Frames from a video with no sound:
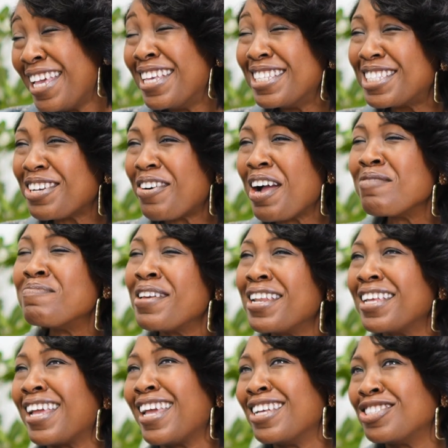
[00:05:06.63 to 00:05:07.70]
So I've been
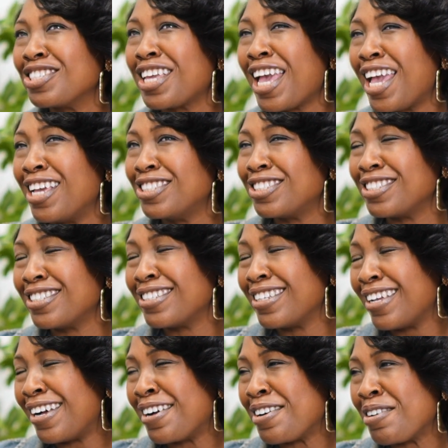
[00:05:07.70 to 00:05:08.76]
in education
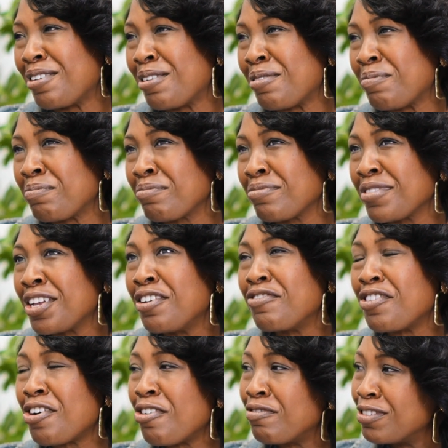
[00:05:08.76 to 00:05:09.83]

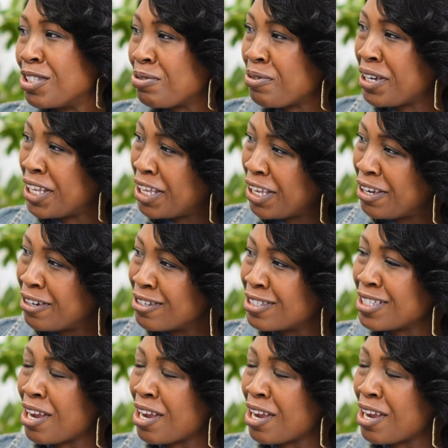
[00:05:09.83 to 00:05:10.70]
for over 20 years.